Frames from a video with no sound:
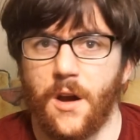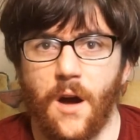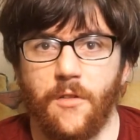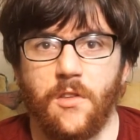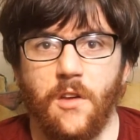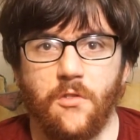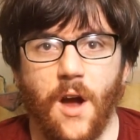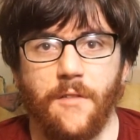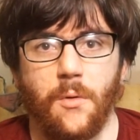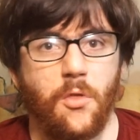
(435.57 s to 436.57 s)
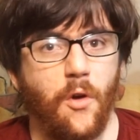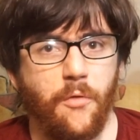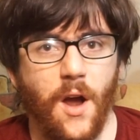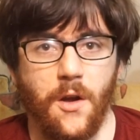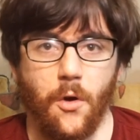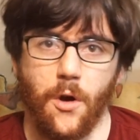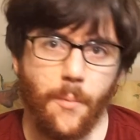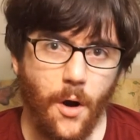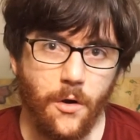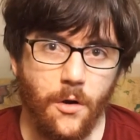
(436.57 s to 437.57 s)
a conversation you're having with your friend or your
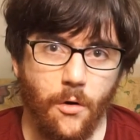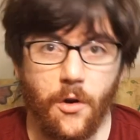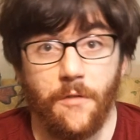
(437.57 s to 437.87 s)
partner or